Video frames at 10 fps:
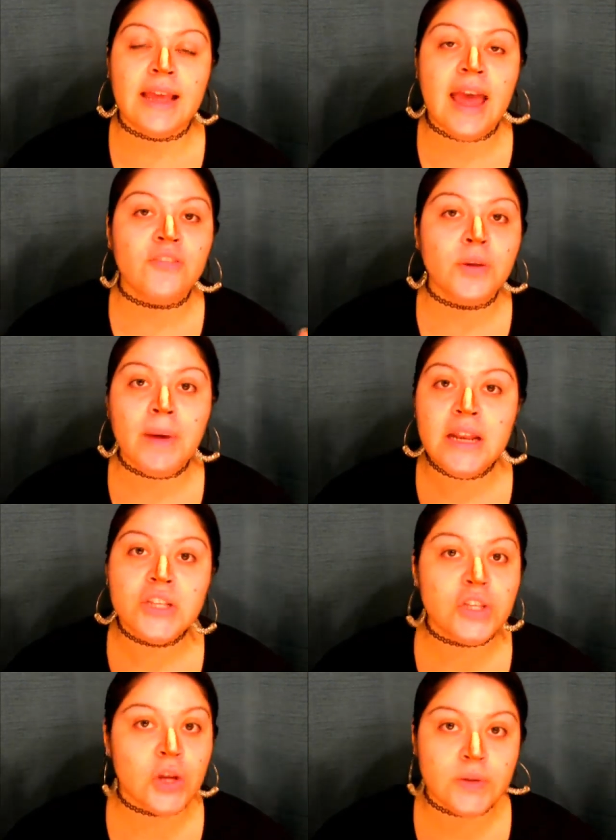
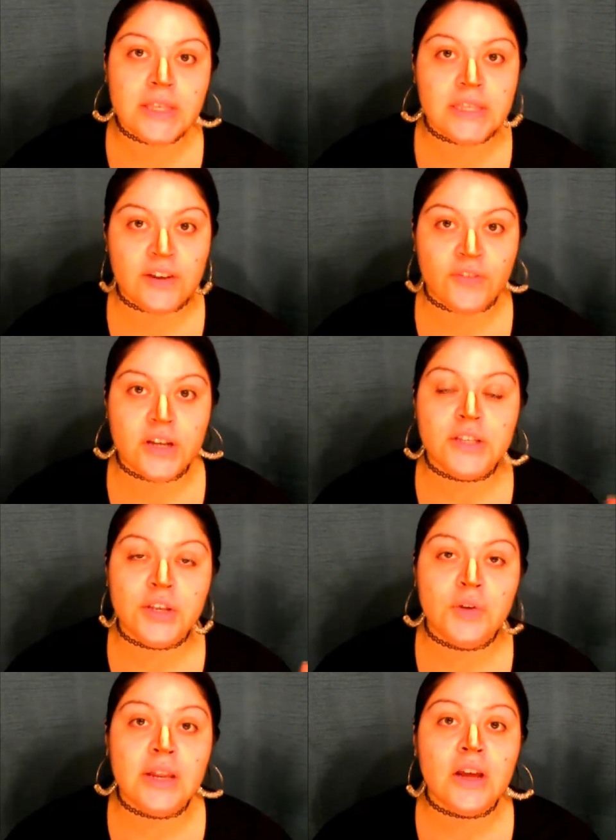Everybody's nose is different,
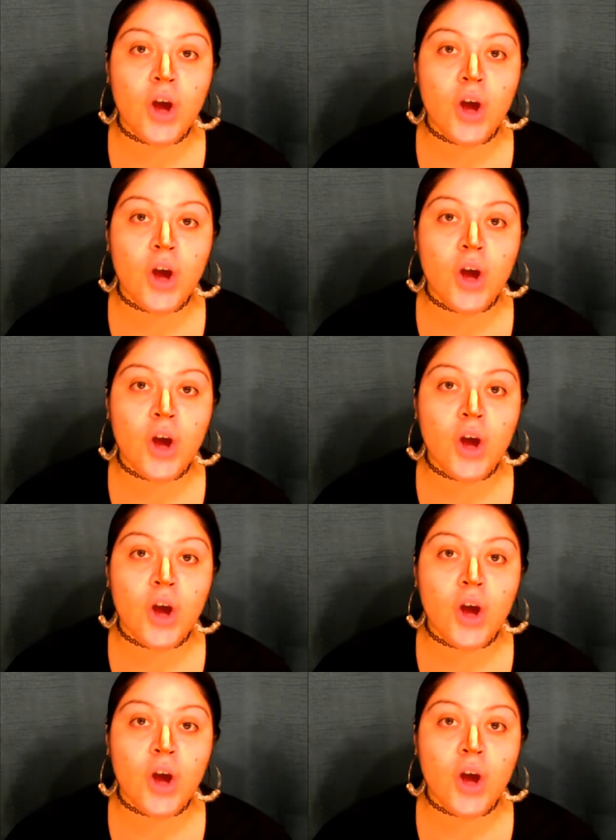so you need to